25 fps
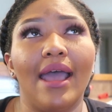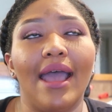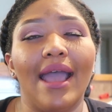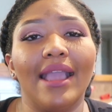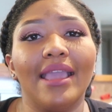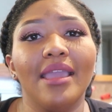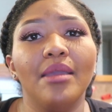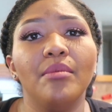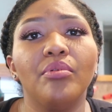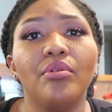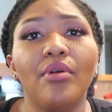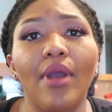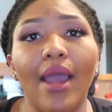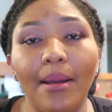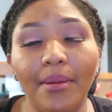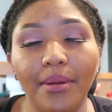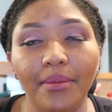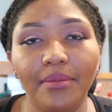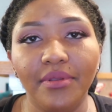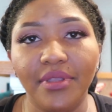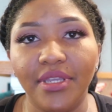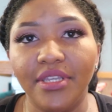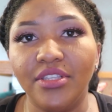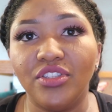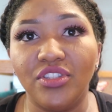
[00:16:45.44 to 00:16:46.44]
I can
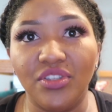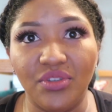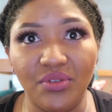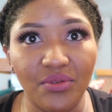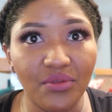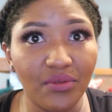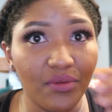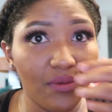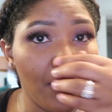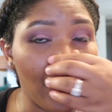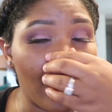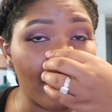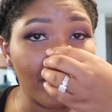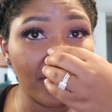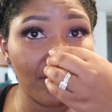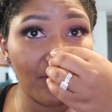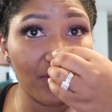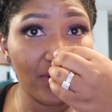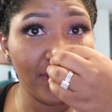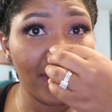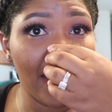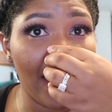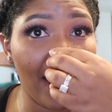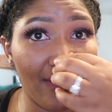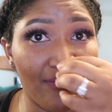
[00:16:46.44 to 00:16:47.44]
probably do, I'm
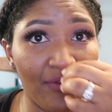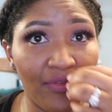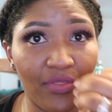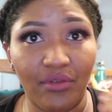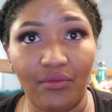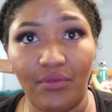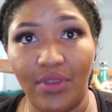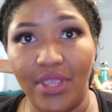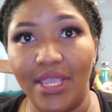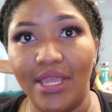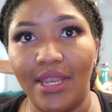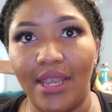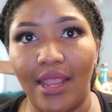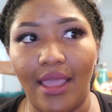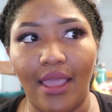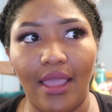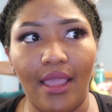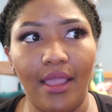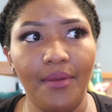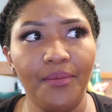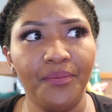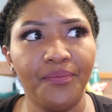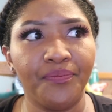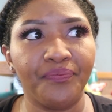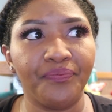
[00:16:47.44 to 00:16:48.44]
supposed to have 3 a
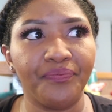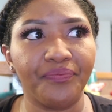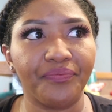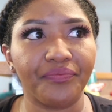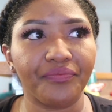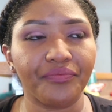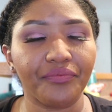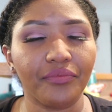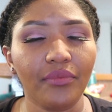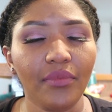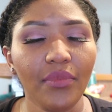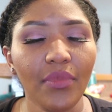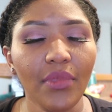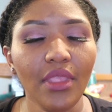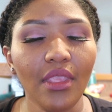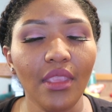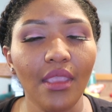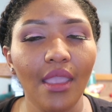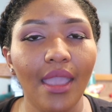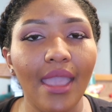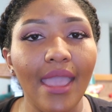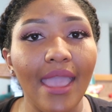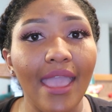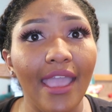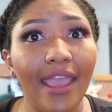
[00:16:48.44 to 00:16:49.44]
day,
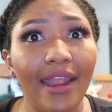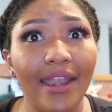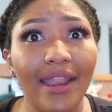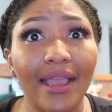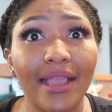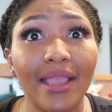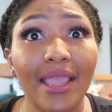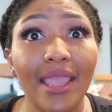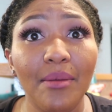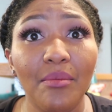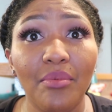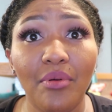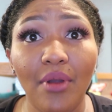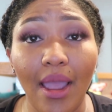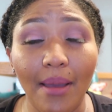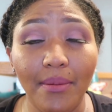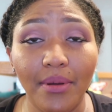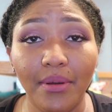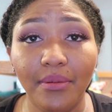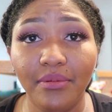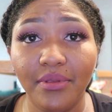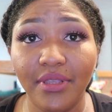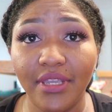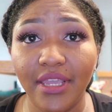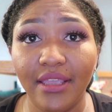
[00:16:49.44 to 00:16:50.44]
and I can
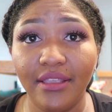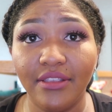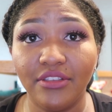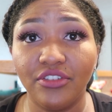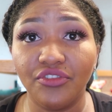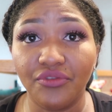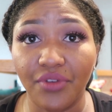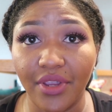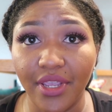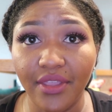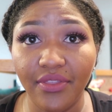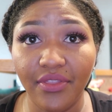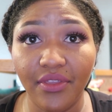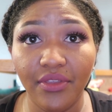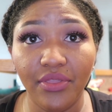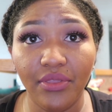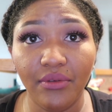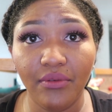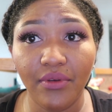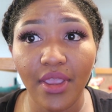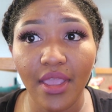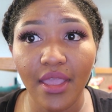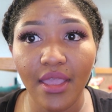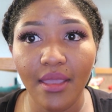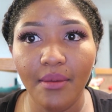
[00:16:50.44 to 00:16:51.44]
probably drink the
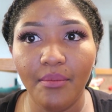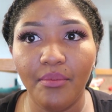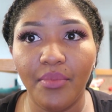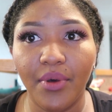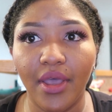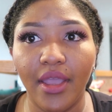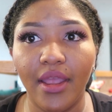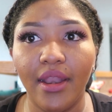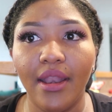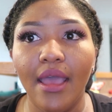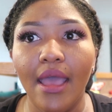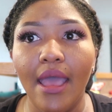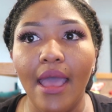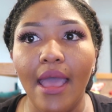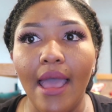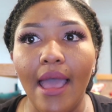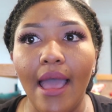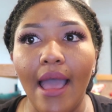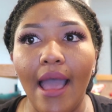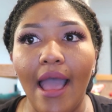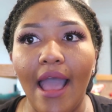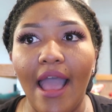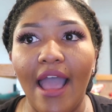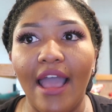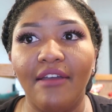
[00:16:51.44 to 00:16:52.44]
3, but
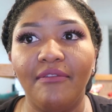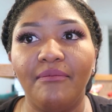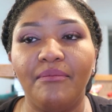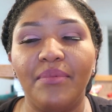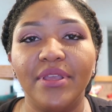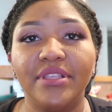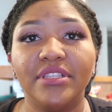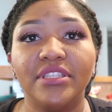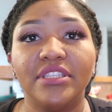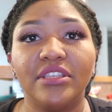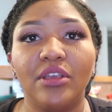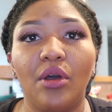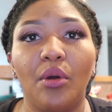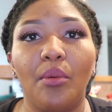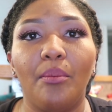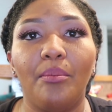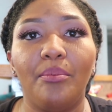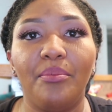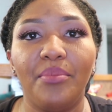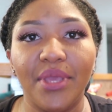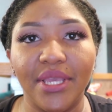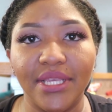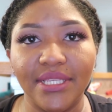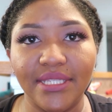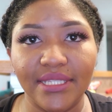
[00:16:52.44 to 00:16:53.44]
I've been so
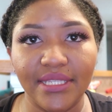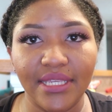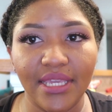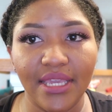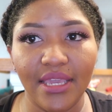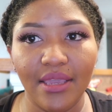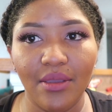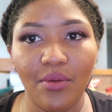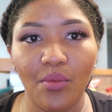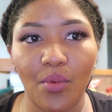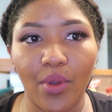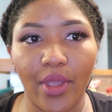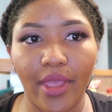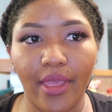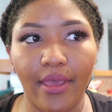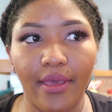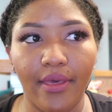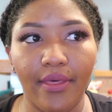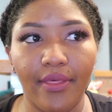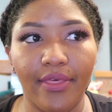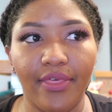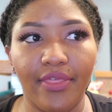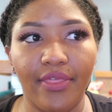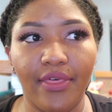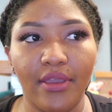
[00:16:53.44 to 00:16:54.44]
busy
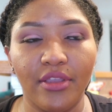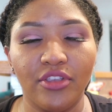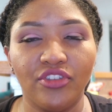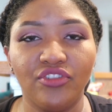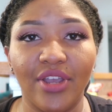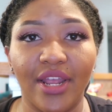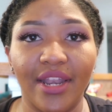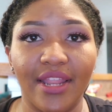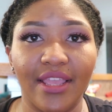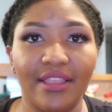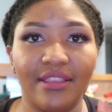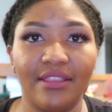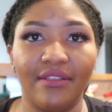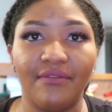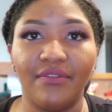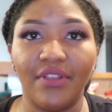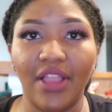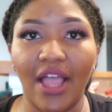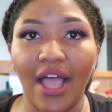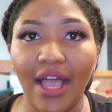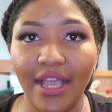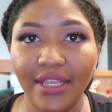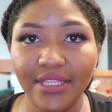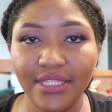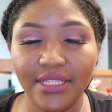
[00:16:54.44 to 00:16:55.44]
with trying to get the
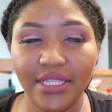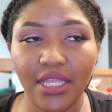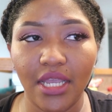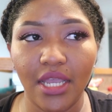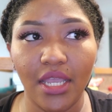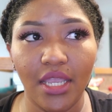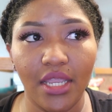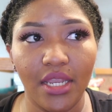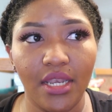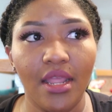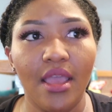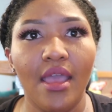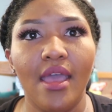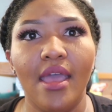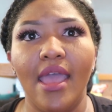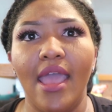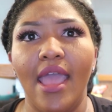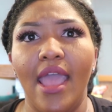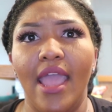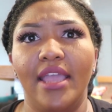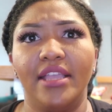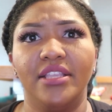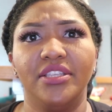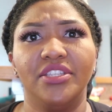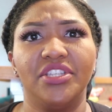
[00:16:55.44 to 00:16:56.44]
vlogs done
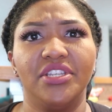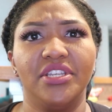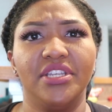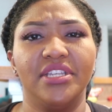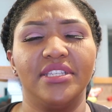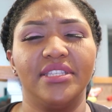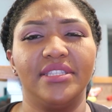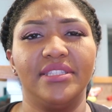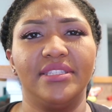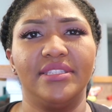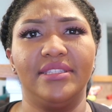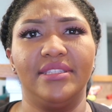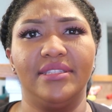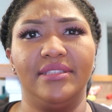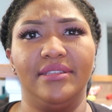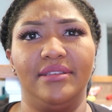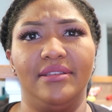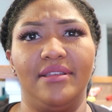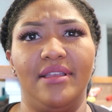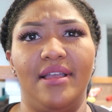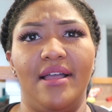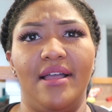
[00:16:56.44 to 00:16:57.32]
and just